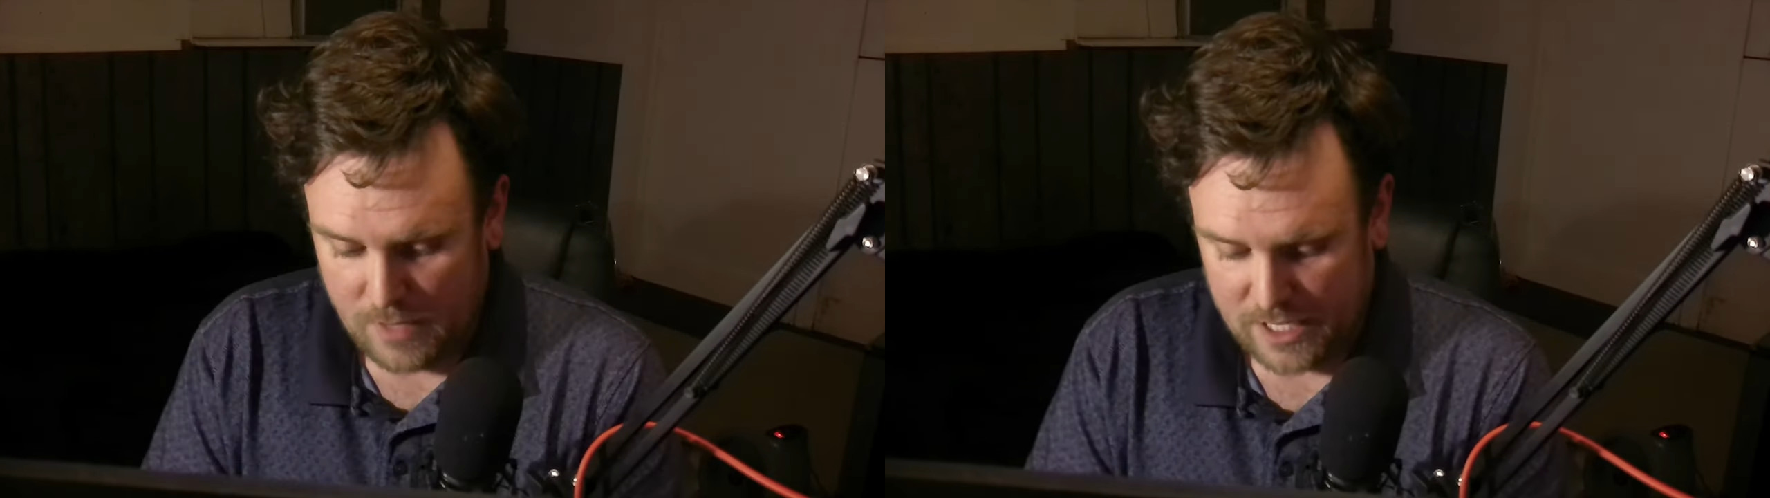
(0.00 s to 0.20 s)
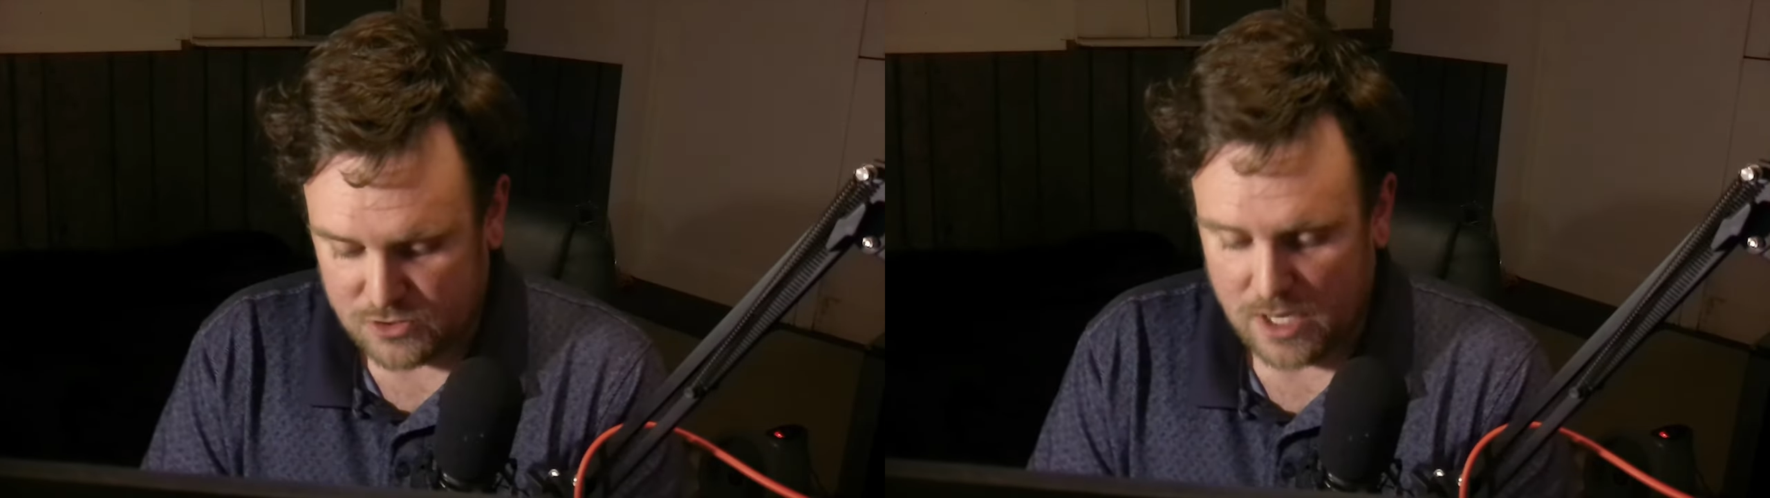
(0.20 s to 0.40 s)

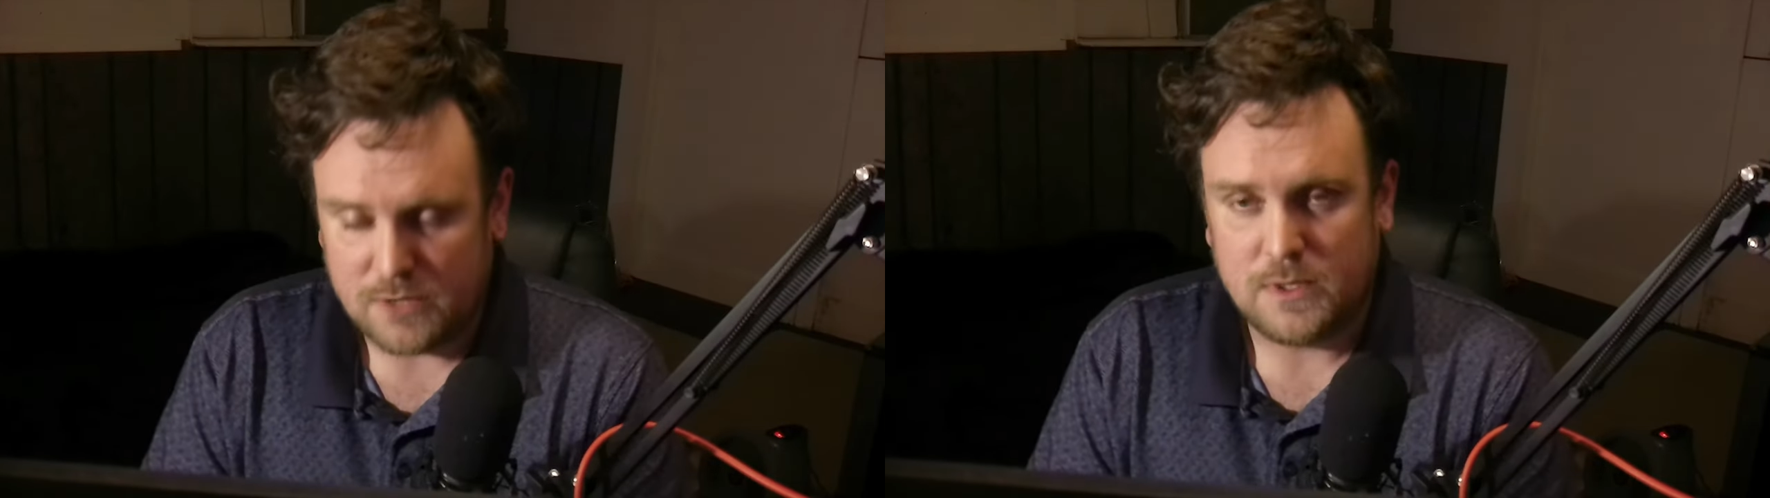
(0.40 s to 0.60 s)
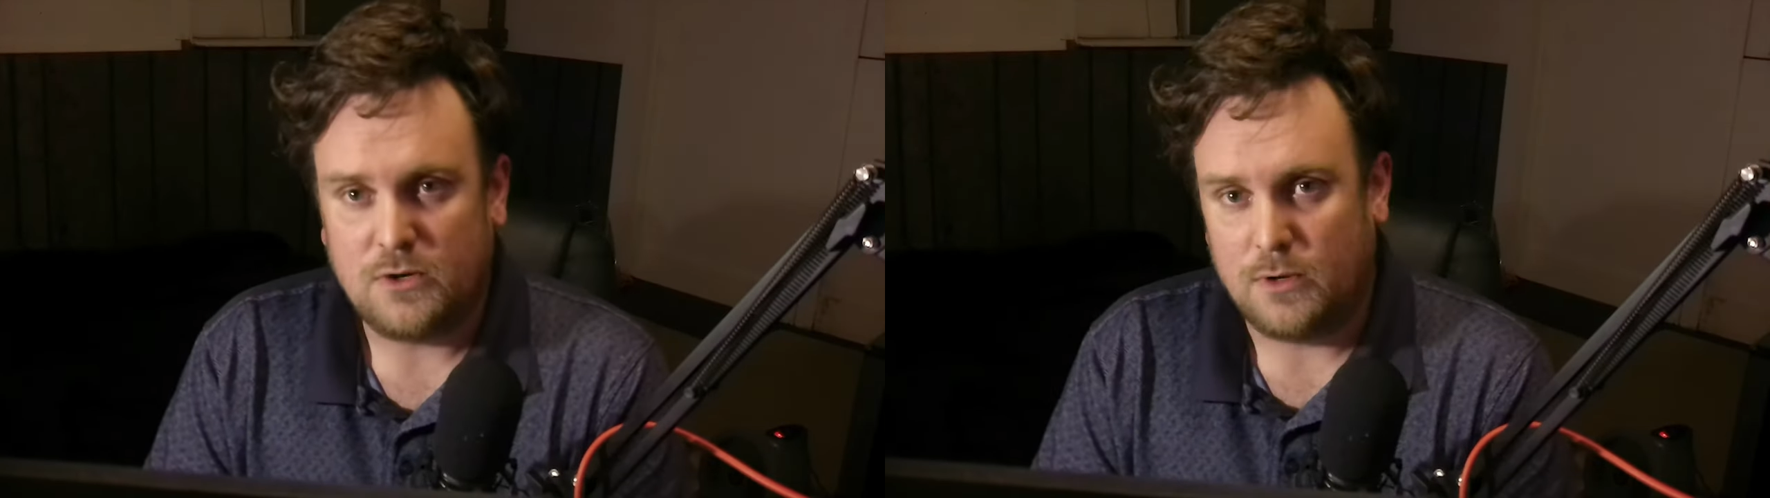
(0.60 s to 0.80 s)
I tried to
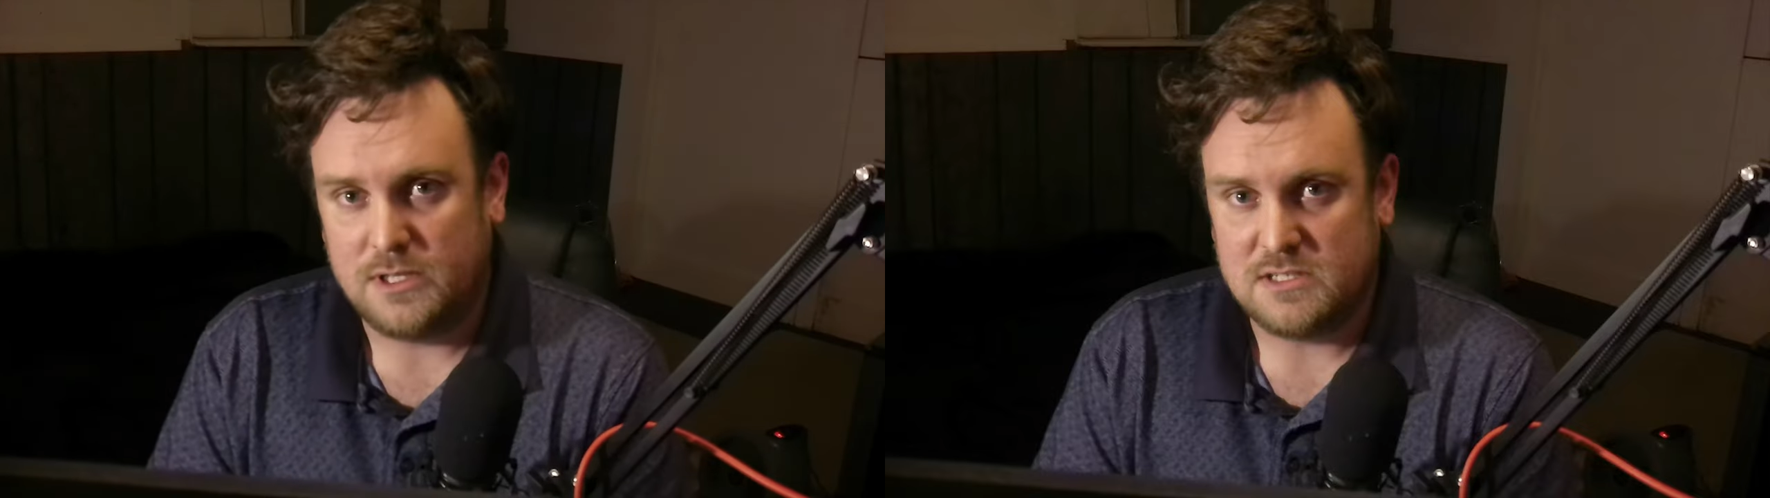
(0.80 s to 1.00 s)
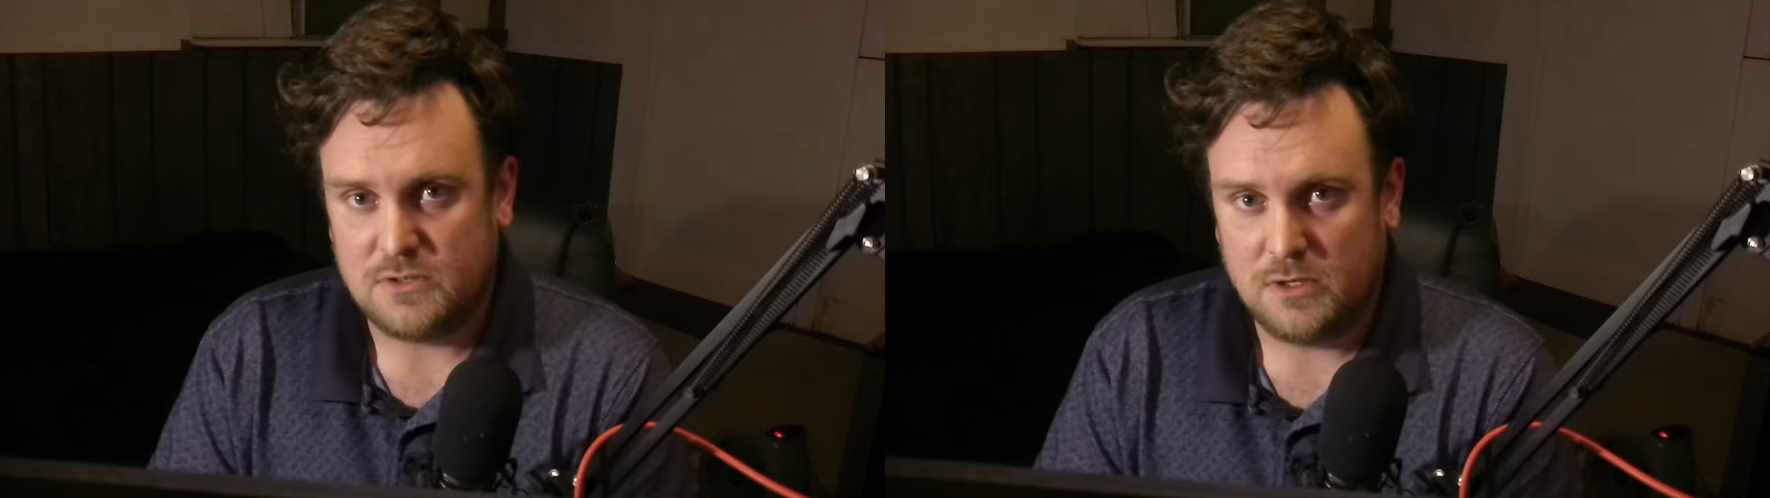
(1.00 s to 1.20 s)
record
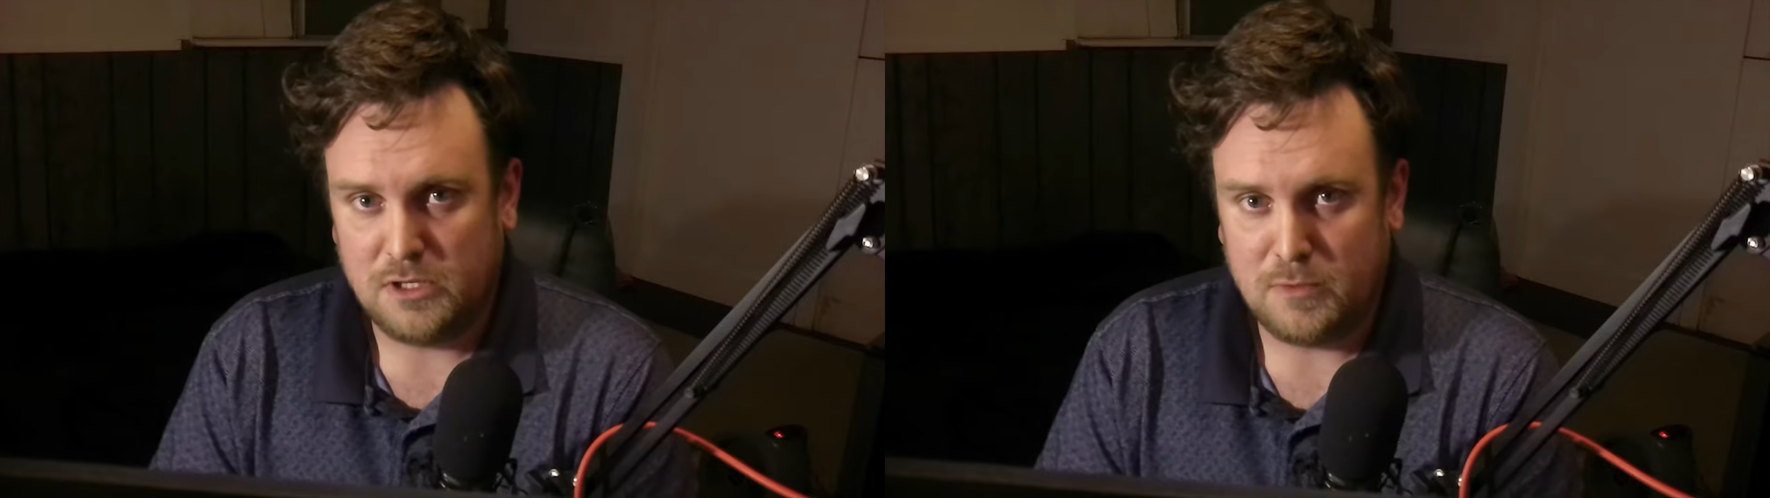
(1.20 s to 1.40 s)
this earlier,